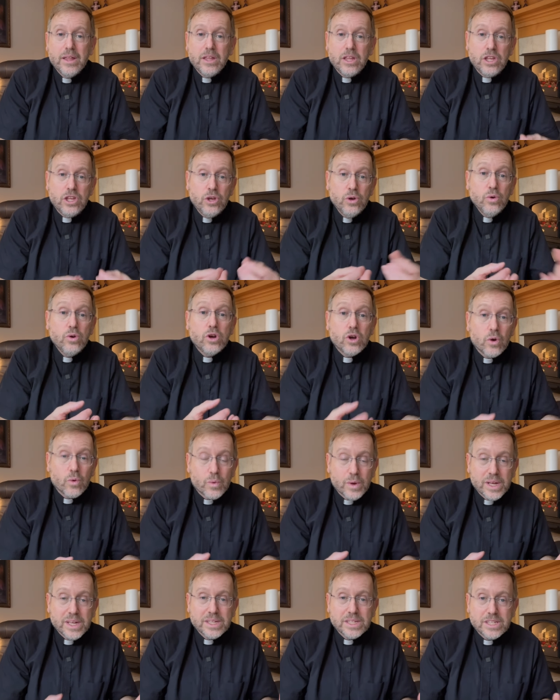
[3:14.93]

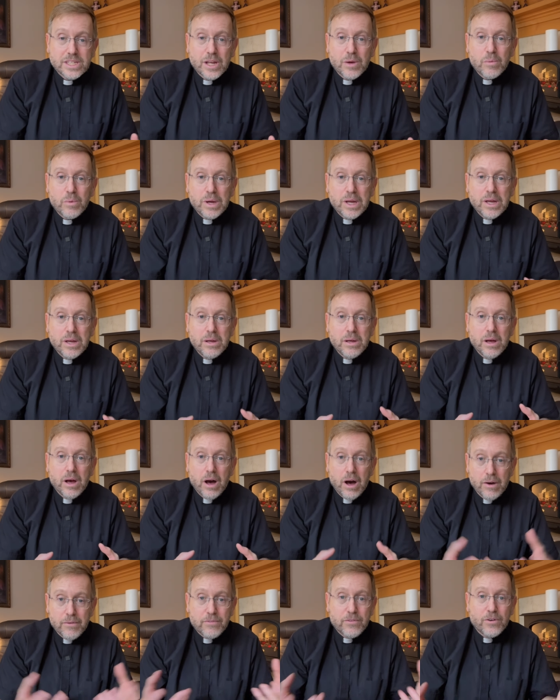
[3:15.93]
Eucharist that we
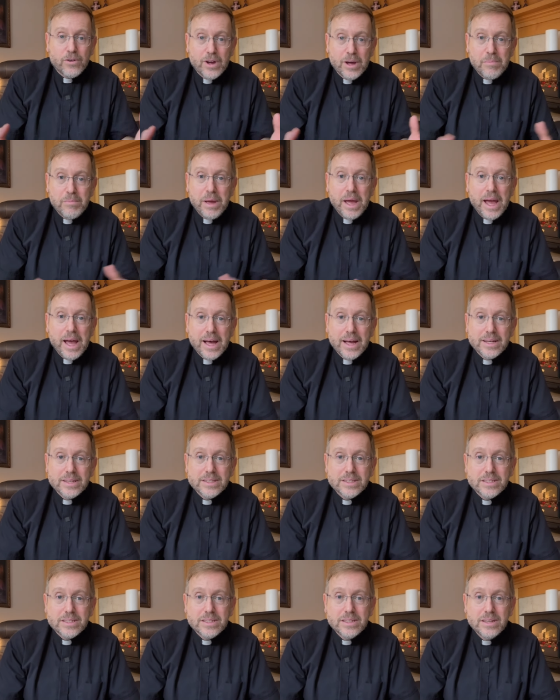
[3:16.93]
offer at
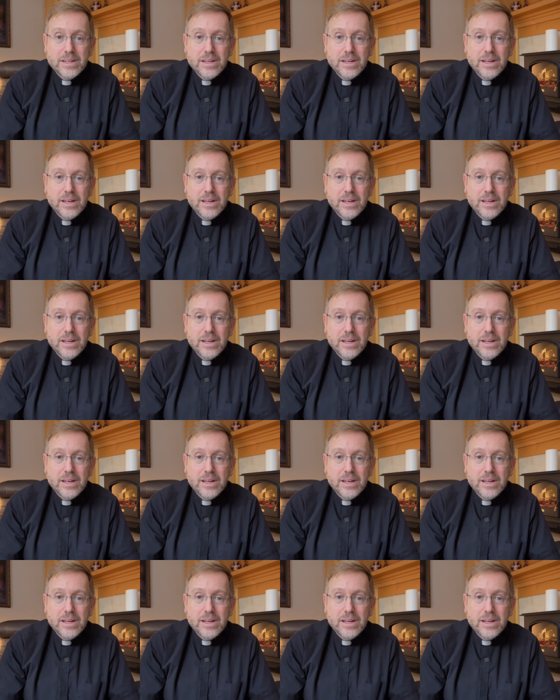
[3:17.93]
Mass